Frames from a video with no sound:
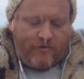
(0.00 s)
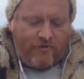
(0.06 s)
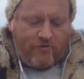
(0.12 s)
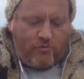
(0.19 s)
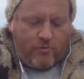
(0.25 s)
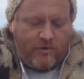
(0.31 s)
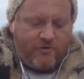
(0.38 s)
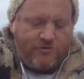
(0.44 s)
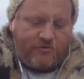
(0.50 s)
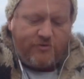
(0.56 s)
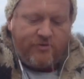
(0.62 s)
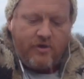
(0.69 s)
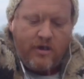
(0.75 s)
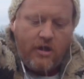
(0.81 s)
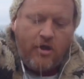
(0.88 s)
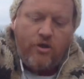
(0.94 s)
the
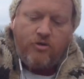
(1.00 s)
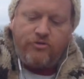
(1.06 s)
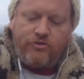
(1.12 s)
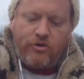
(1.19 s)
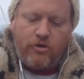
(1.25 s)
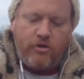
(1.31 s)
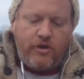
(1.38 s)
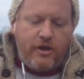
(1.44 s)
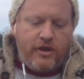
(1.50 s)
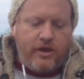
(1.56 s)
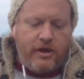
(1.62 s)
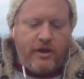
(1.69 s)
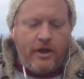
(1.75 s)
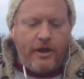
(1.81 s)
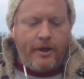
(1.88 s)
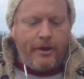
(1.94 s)
twist, so that
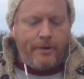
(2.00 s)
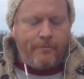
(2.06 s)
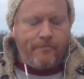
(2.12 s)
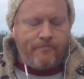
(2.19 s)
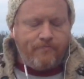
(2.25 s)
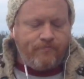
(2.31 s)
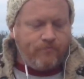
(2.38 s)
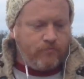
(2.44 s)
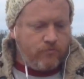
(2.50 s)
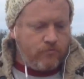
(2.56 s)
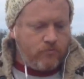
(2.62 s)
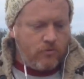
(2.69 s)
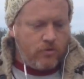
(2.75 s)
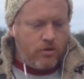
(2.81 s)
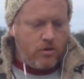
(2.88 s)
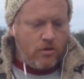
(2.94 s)
it
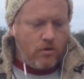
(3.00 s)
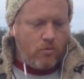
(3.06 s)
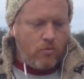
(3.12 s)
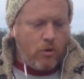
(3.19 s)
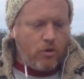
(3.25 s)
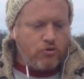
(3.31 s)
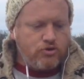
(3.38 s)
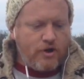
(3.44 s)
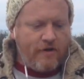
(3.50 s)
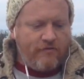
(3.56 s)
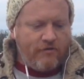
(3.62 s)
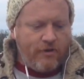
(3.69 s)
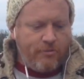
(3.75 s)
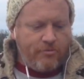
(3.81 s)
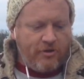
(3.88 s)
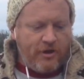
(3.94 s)
won't
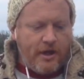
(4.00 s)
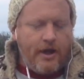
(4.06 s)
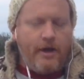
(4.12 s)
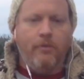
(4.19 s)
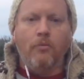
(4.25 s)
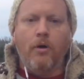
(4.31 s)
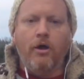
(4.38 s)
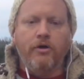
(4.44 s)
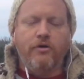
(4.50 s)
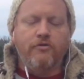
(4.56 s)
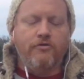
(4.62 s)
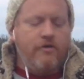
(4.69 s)
travel up the line while you're